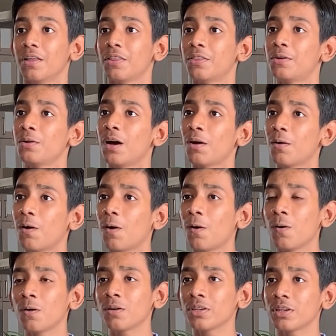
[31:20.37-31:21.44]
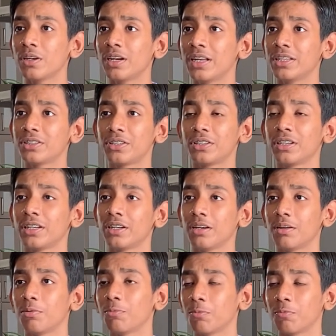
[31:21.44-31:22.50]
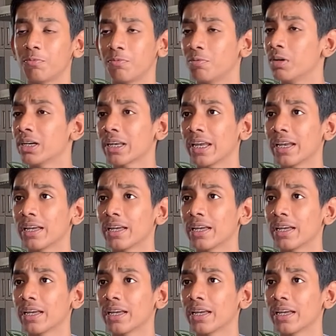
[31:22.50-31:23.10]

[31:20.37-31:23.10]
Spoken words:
Throughout all your history working